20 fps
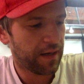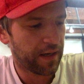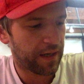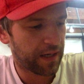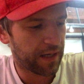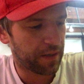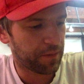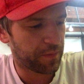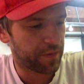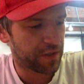
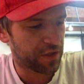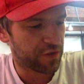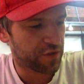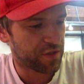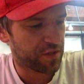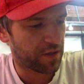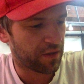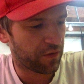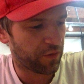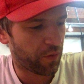I
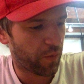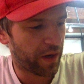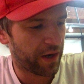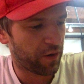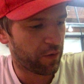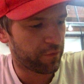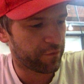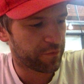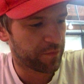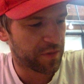used to, on my way
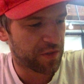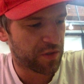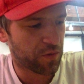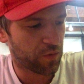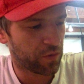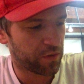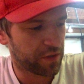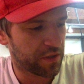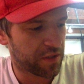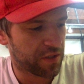home from
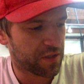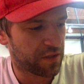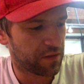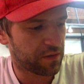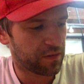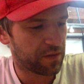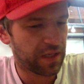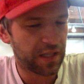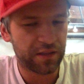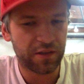school, I used
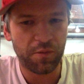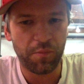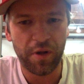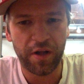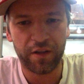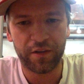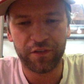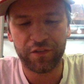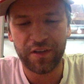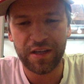to get the
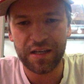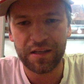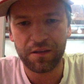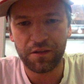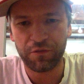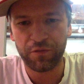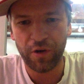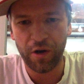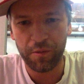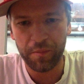bowls out,
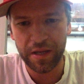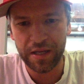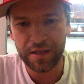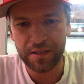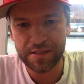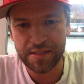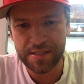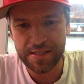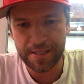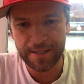throw them
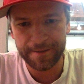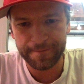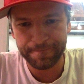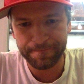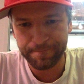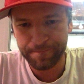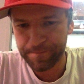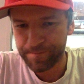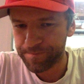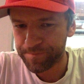out,
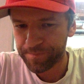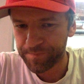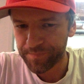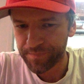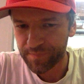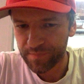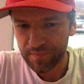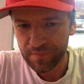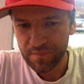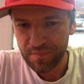
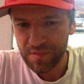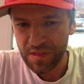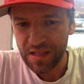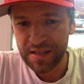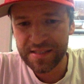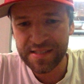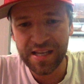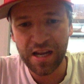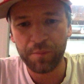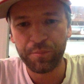
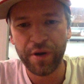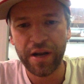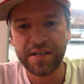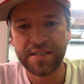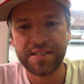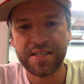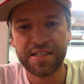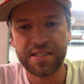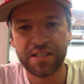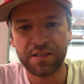start
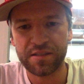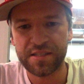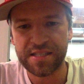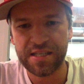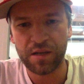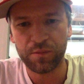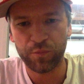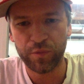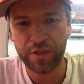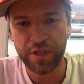practicing till the
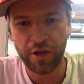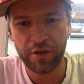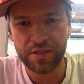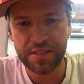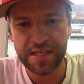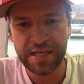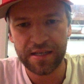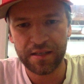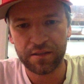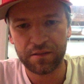sun would go
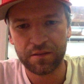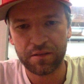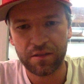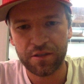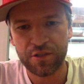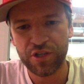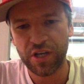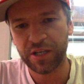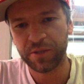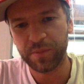down,
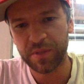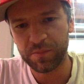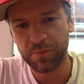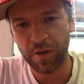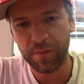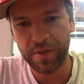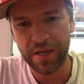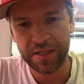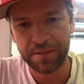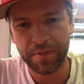chuck them in my
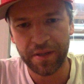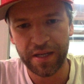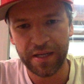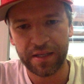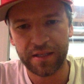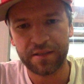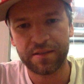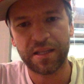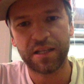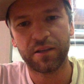
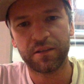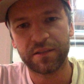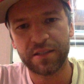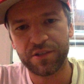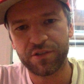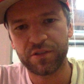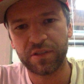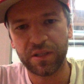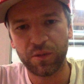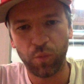backpack, and then I'd
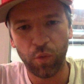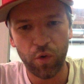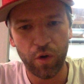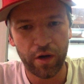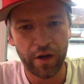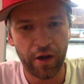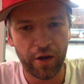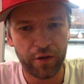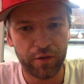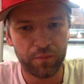literally walk
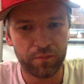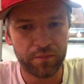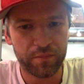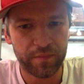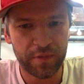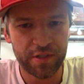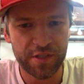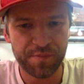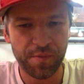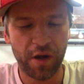home
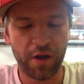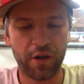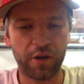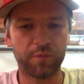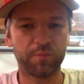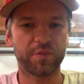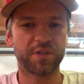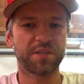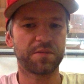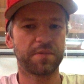because my
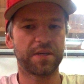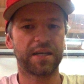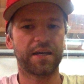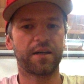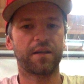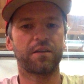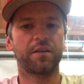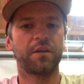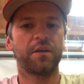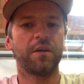home was
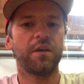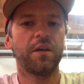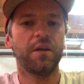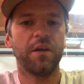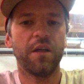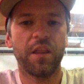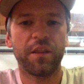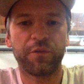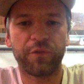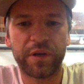about
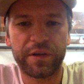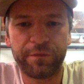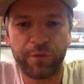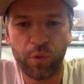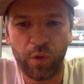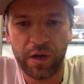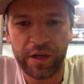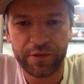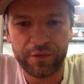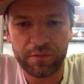
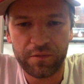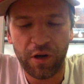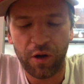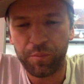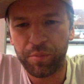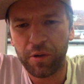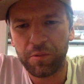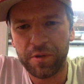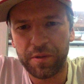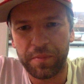400,
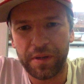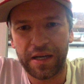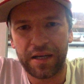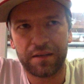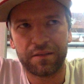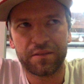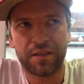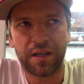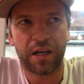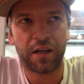probably
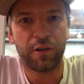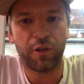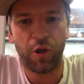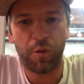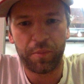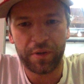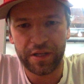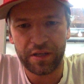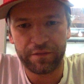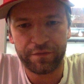about a
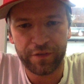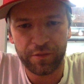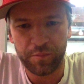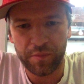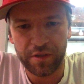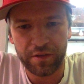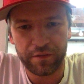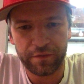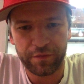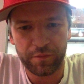kilometre from
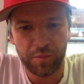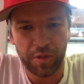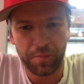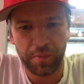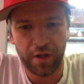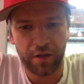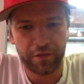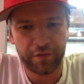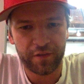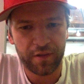the
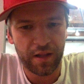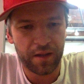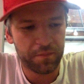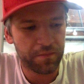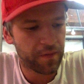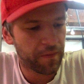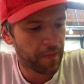bowls club.